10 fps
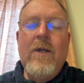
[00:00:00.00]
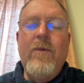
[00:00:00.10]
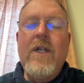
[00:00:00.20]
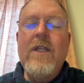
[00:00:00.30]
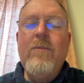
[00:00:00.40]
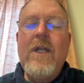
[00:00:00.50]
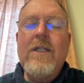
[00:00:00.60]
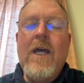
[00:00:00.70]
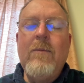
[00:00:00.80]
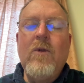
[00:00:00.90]
But in the
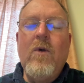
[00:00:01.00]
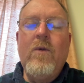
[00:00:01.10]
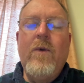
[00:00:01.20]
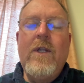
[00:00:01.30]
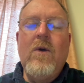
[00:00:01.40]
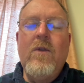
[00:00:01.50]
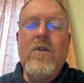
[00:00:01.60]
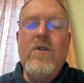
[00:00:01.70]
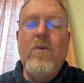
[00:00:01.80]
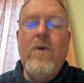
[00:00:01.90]
meantime, Lord, we know
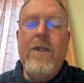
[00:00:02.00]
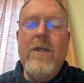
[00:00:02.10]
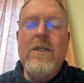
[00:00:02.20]
that you're with